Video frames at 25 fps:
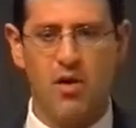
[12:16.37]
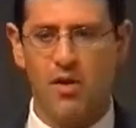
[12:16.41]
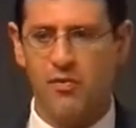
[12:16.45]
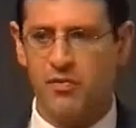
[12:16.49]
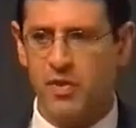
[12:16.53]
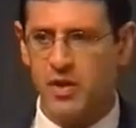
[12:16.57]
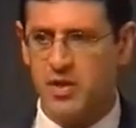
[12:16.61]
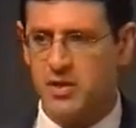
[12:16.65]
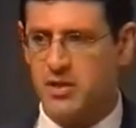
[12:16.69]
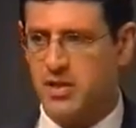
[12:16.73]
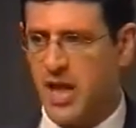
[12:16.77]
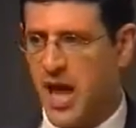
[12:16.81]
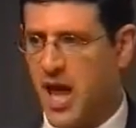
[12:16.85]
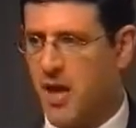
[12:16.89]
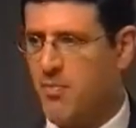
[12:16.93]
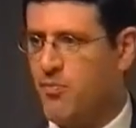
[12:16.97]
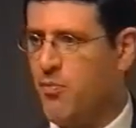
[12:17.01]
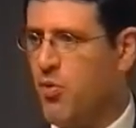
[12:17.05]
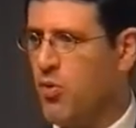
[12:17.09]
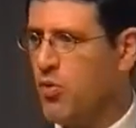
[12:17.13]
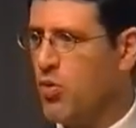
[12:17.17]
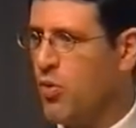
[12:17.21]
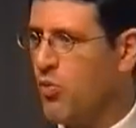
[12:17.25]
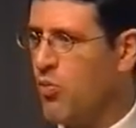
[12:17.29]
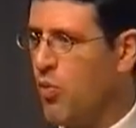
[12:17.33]
of the
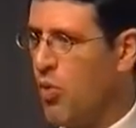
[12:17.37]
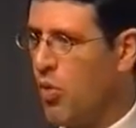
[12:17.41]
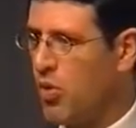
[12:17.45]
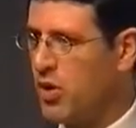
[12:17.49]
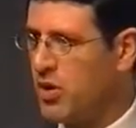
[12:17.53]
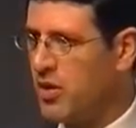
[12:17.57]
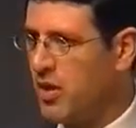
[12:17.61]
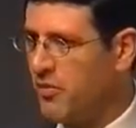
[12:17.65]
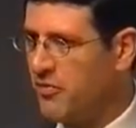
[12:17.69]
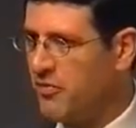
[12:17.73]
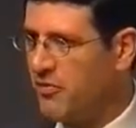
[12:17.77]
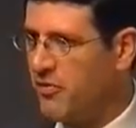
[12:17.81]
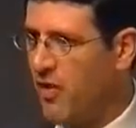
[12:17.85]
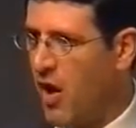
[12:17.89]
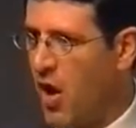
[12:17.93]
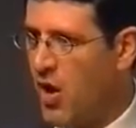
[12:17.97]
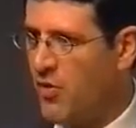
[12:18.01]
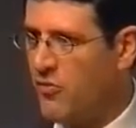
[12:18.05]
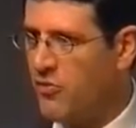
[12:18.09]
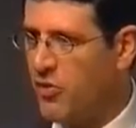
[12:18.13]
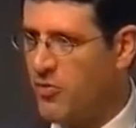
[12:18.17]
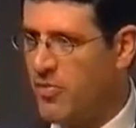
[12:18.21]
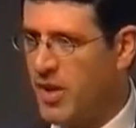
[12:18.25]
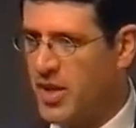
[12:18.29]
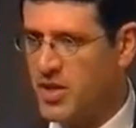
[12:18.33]
temple and the water that
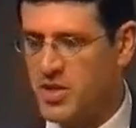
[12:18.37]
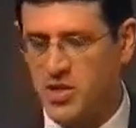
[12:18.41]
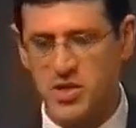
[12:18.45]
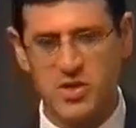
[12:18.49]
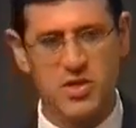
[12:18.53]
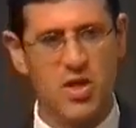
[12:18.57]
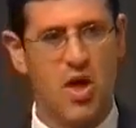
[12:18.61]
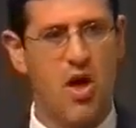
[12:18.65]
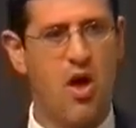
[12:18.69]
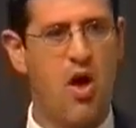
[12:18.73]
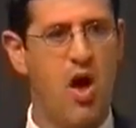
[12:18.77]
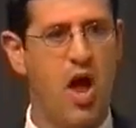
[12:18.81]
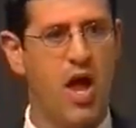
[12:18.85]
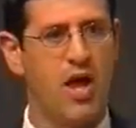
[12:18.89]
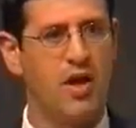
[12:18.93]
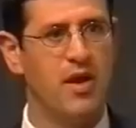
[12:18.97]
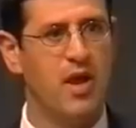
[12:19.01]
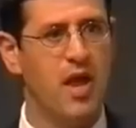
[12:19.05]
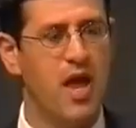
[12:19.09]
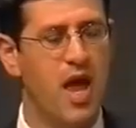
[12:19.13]
flowed from its side,